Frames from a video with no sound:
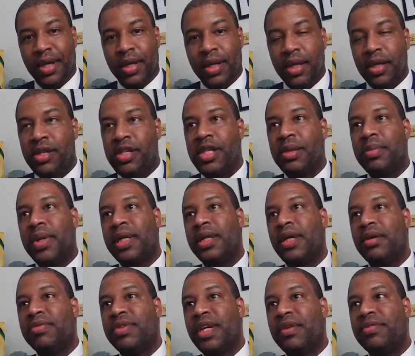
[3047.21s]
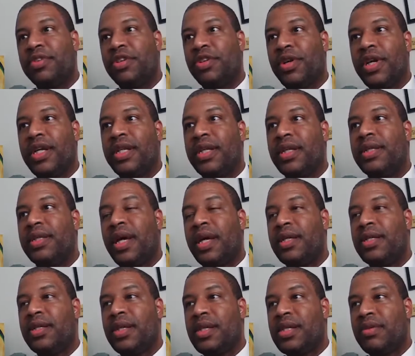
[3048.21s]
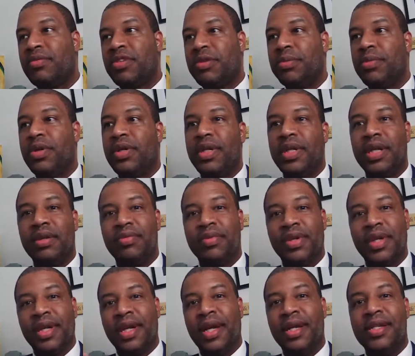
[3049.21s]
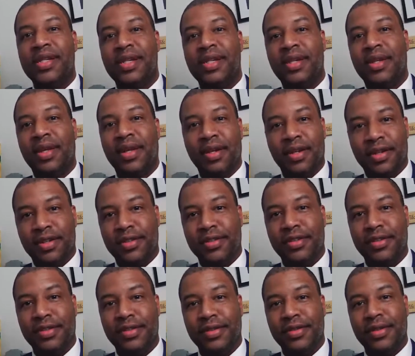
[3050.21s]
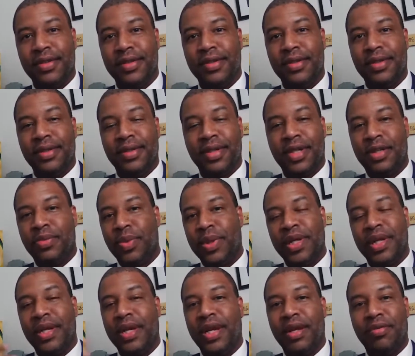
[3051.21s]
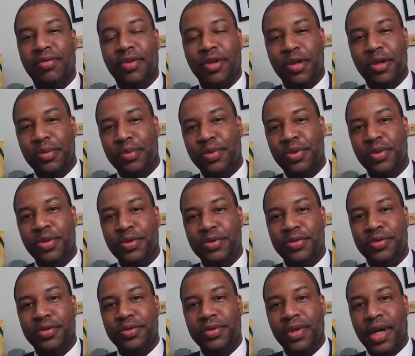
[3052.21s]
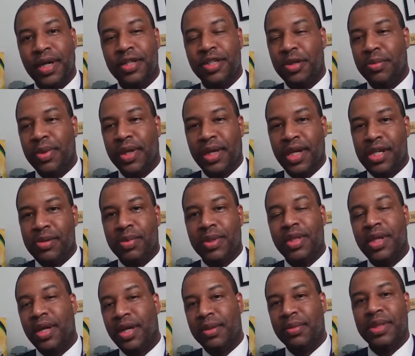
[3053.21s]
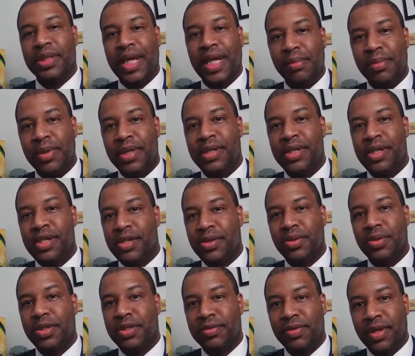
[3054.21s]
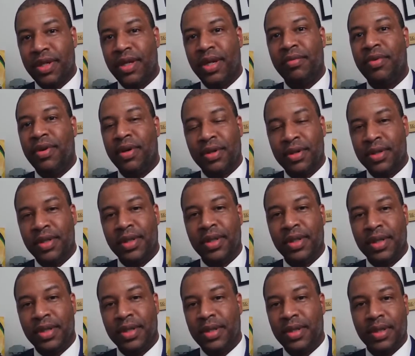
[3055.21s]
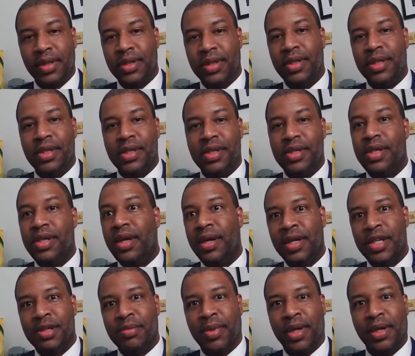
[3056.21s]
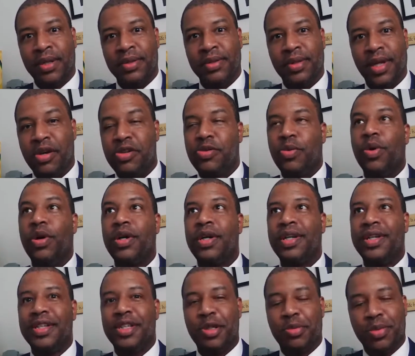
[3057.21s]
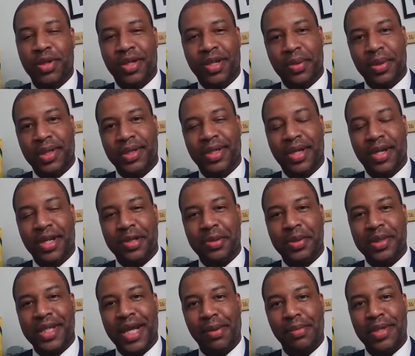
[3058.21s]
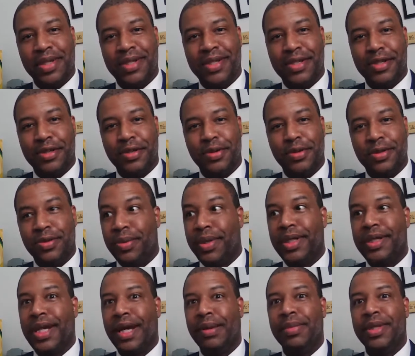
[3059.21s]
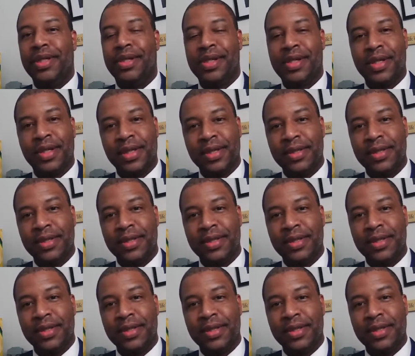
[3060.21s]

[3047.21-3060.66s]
It doesn't matter if you have great intentions. If the money never gets there, it will never improve, right? Jamaica has been talking about tablets in schools forever. This is years, man. I was working in Jamaica when I talked about tablets in schools. Where are the tablets?